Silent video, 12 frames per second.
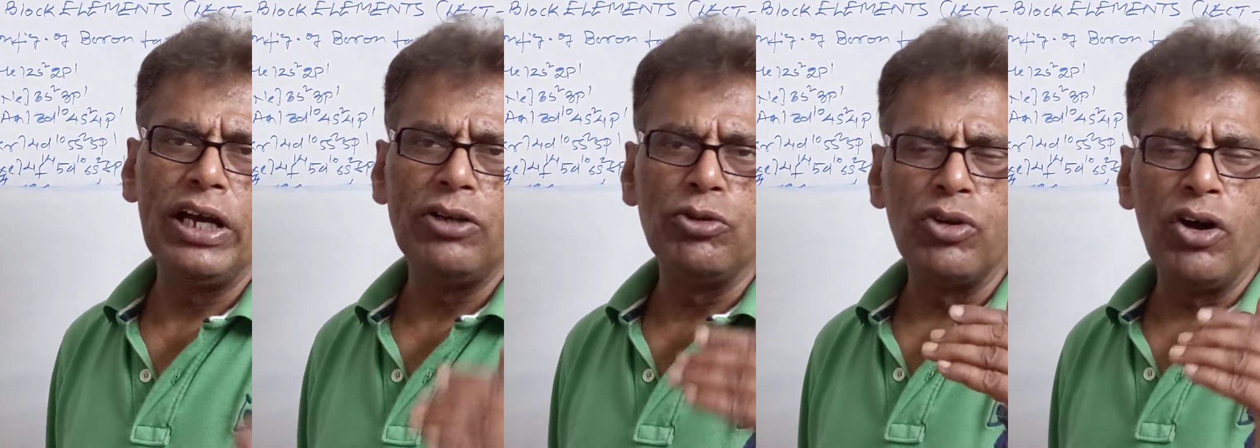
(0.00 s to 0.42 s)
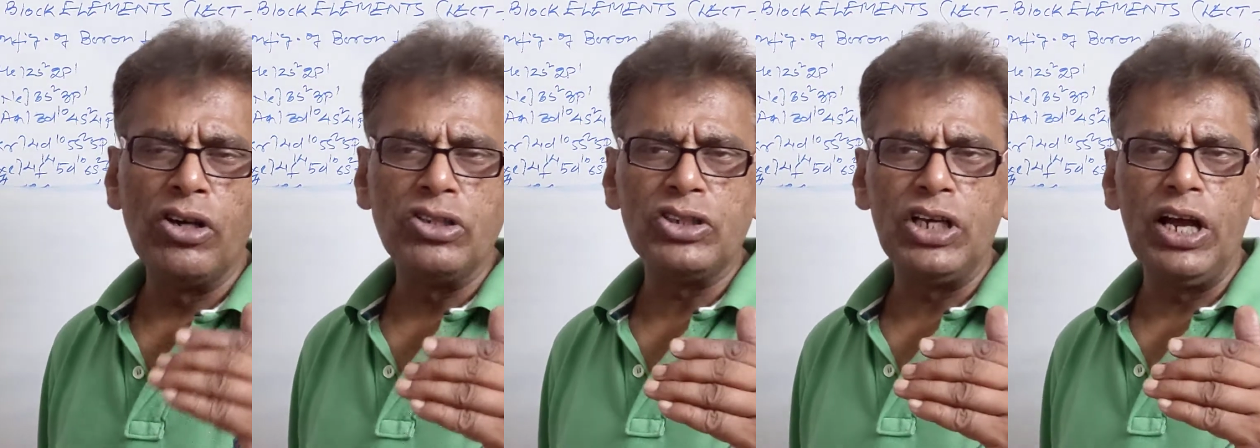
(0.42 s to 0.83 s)
do
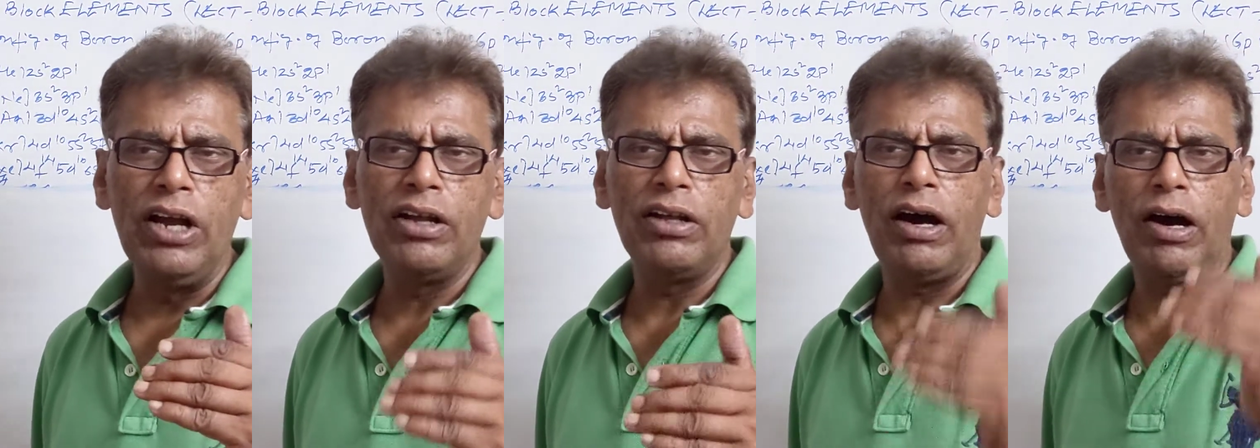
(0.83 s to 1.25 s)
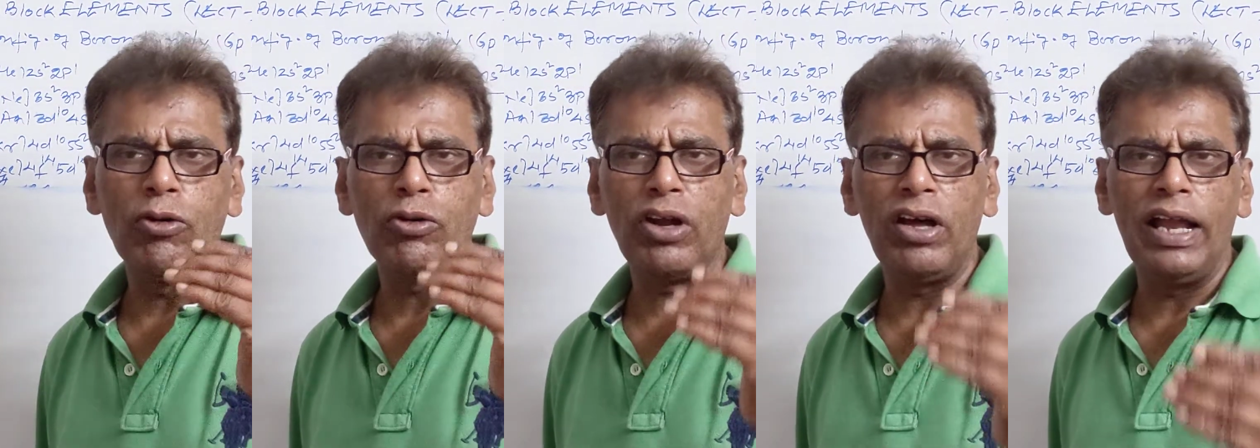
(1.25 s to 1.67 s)
not shield the
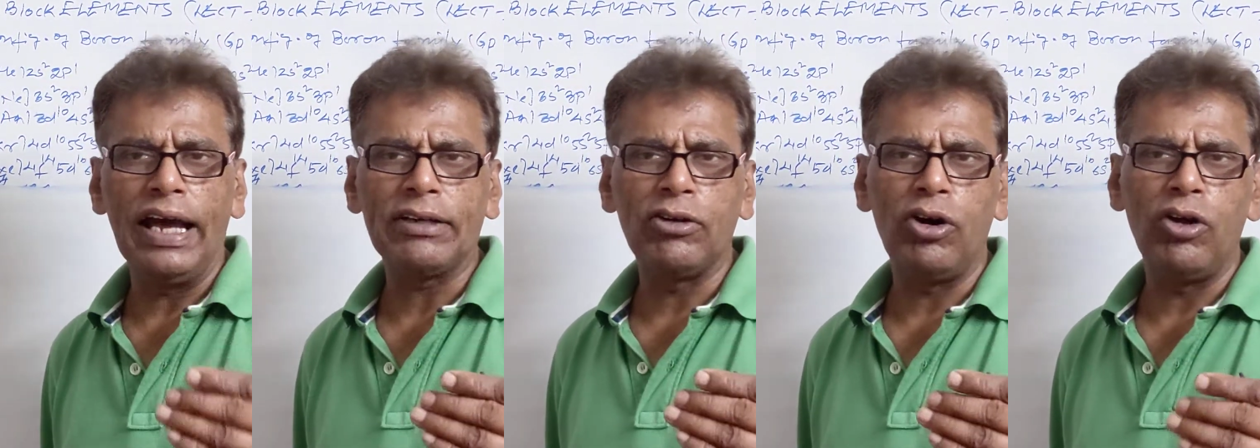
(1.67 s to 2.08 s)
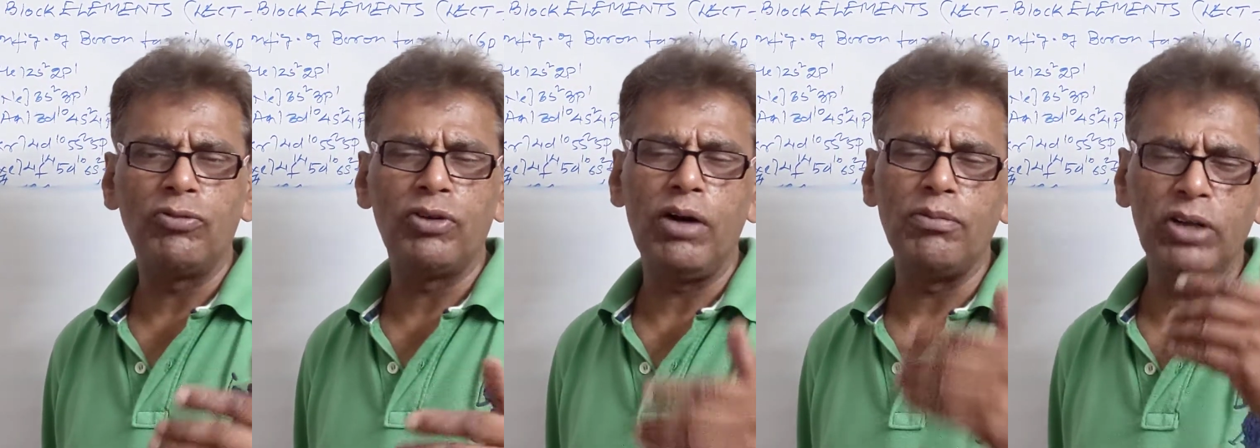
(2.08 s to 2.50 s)
outer electron
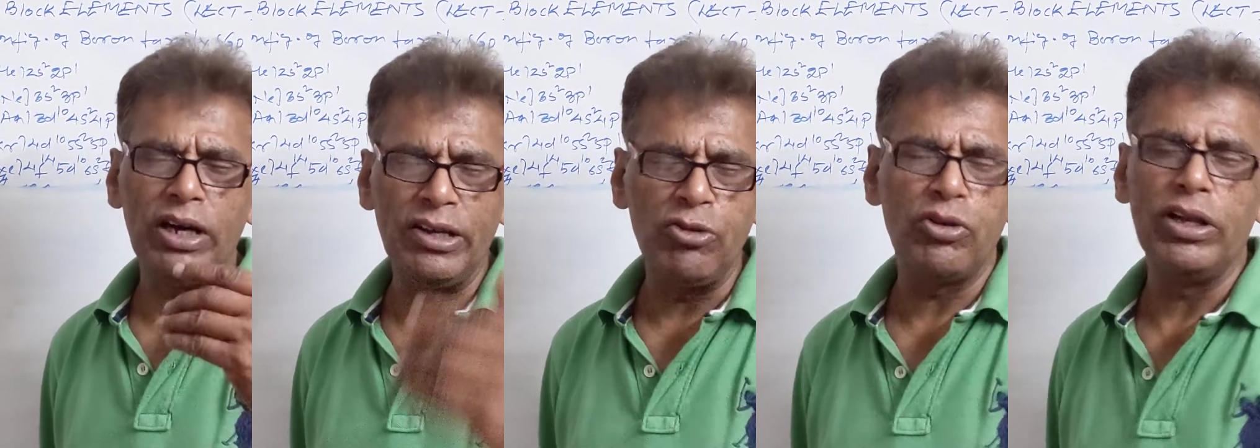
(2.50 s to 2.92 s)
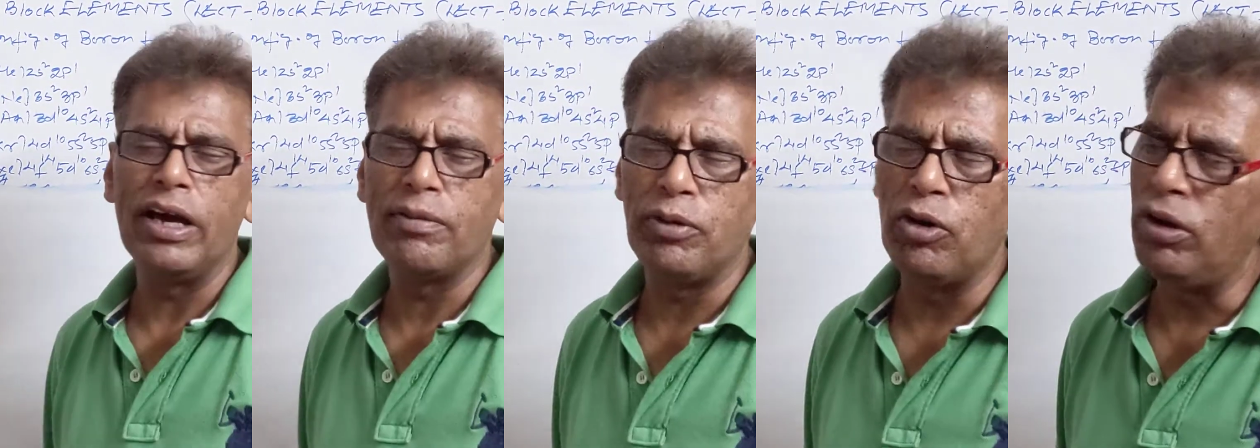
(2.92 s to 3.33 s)
from the
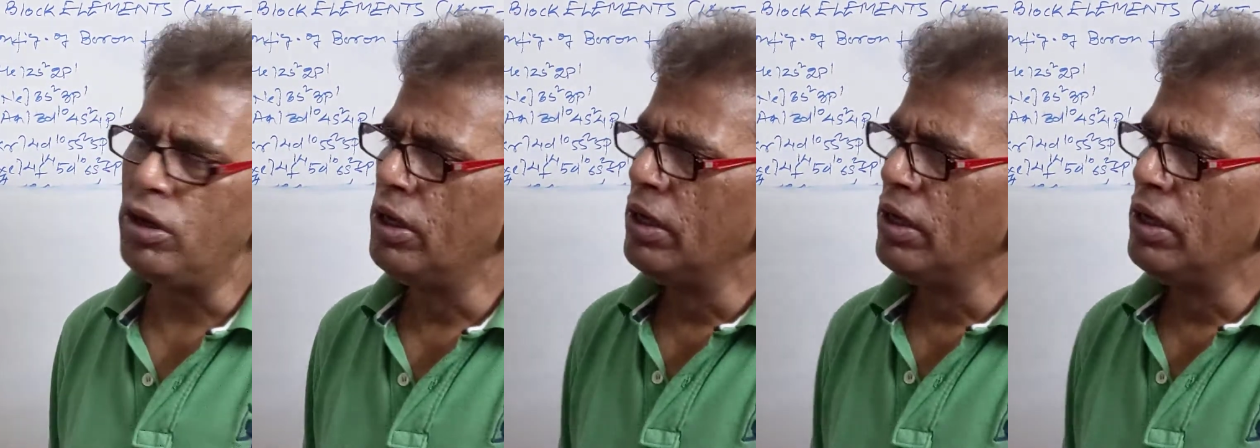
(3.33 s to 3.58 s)
nuclear pull.